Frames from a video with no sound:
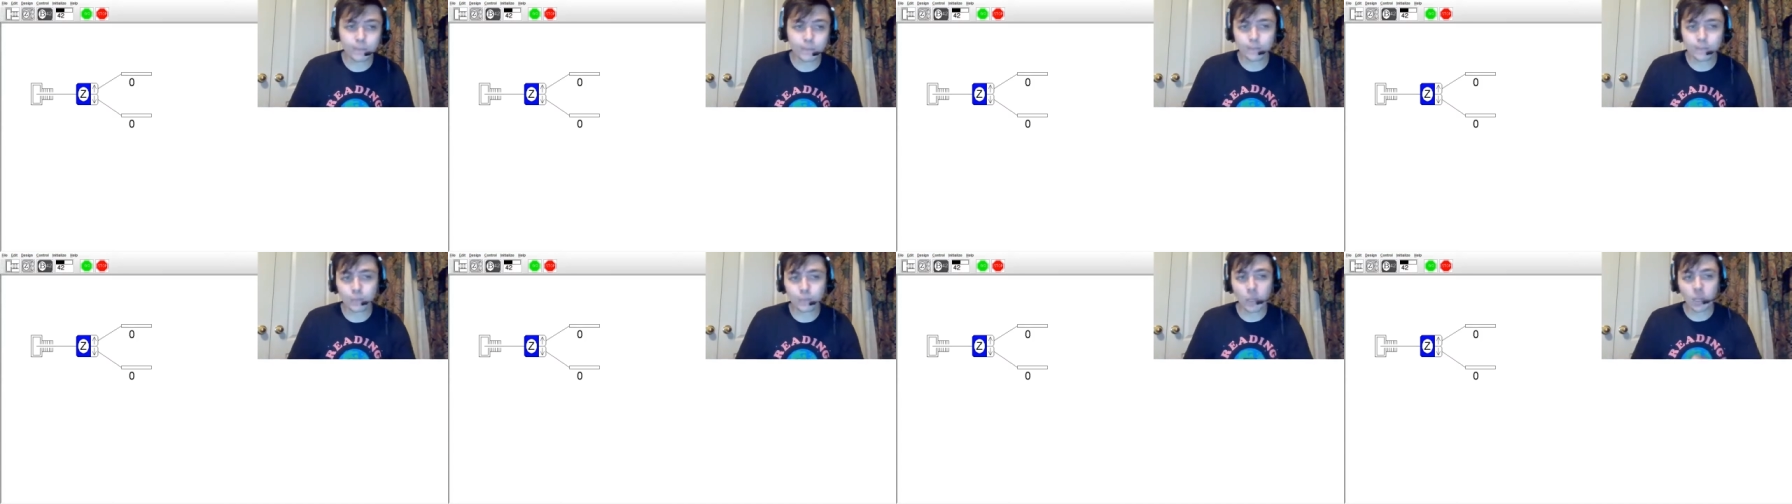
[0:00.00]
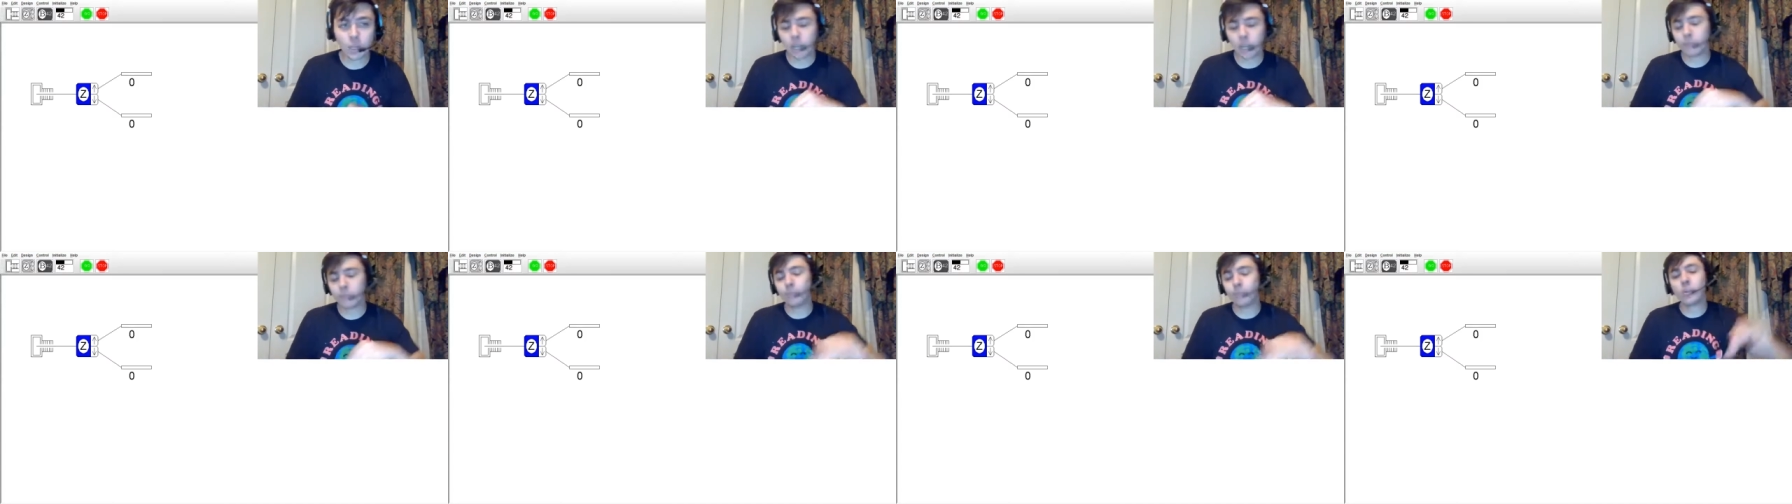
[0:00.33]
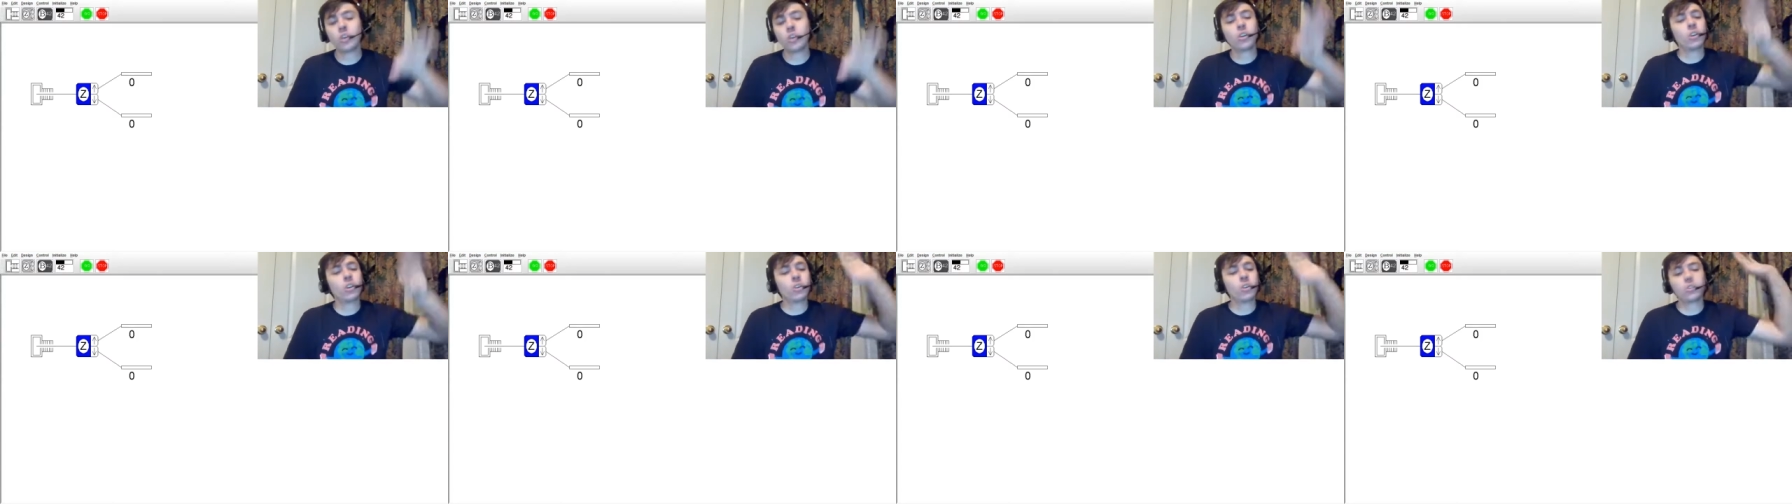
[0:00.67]
Okay,
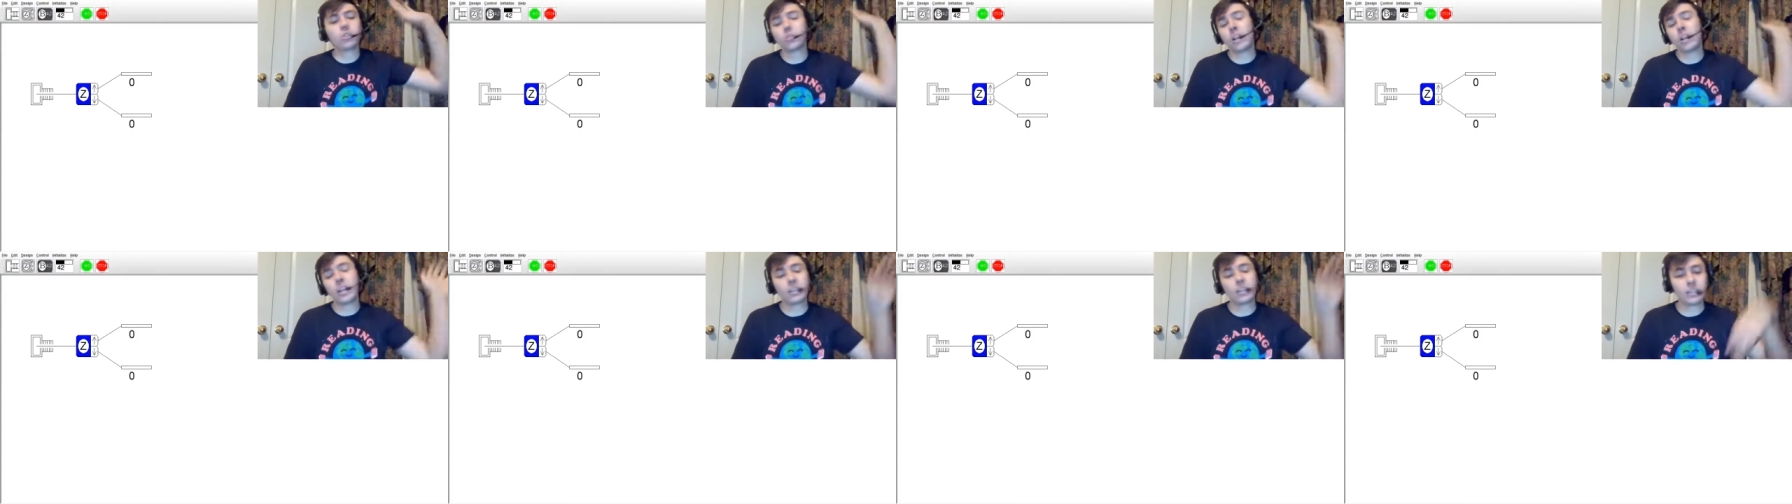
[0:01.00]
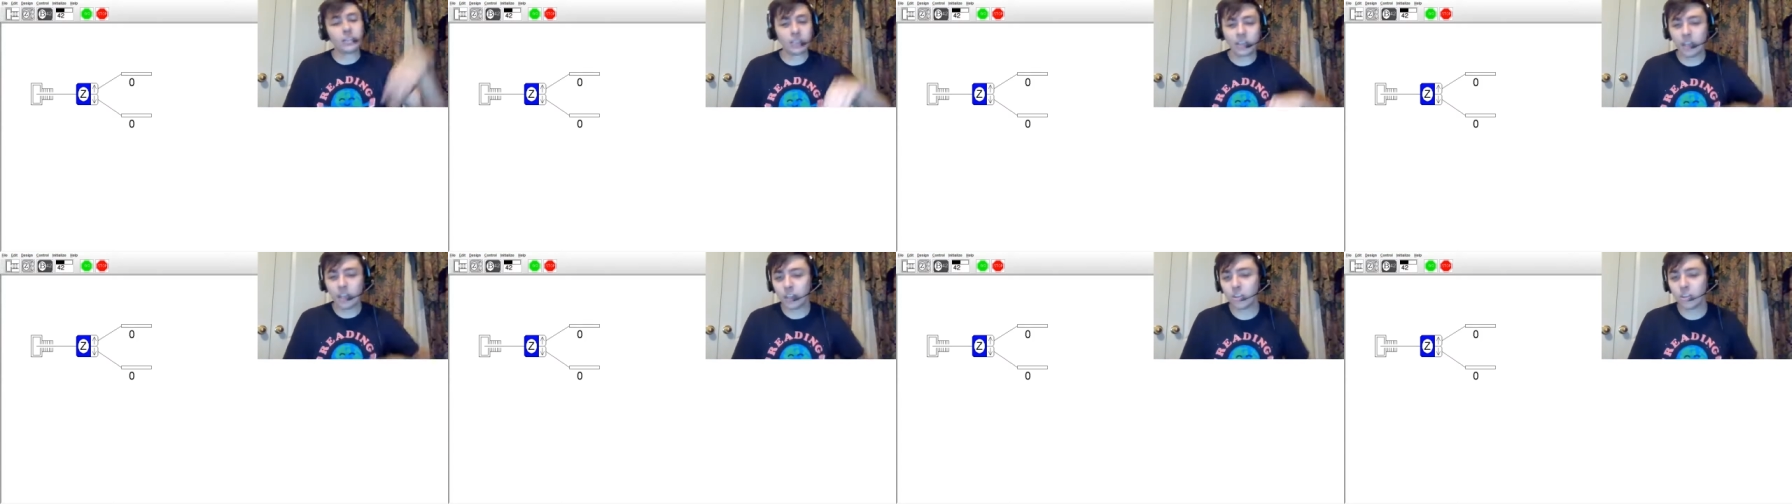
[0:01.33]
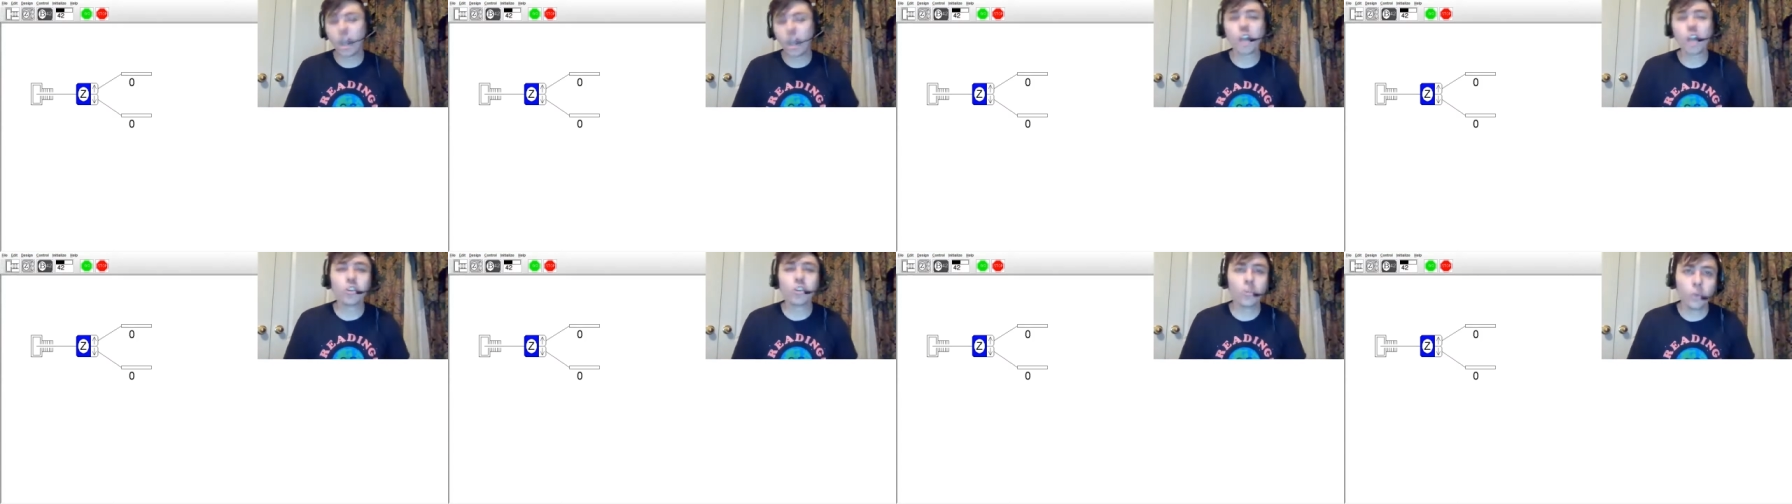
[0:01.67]
great. Not
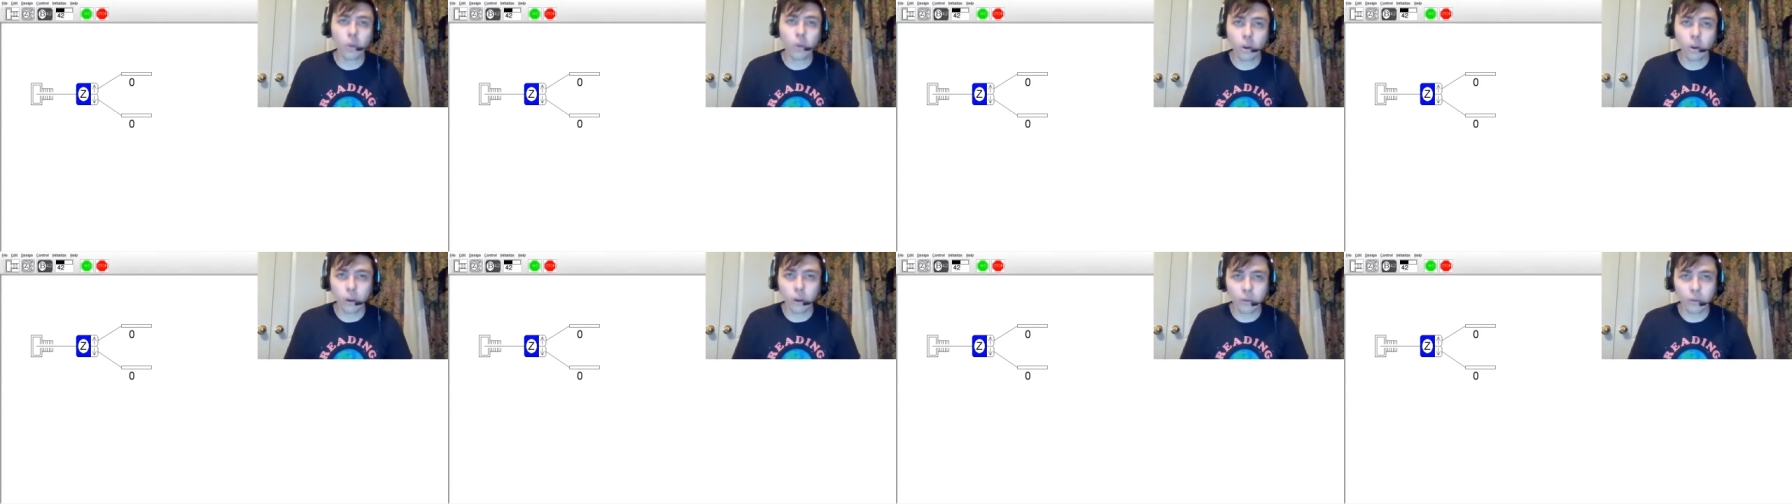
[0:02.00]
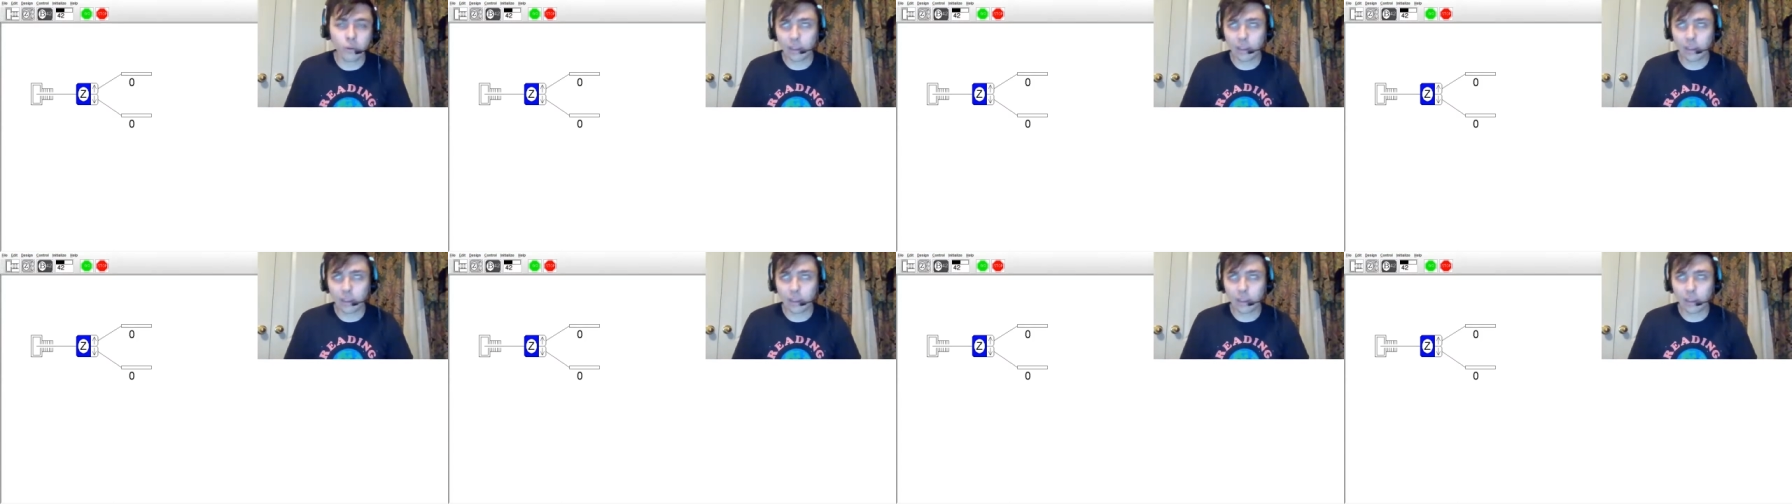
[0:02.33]
too hard, right?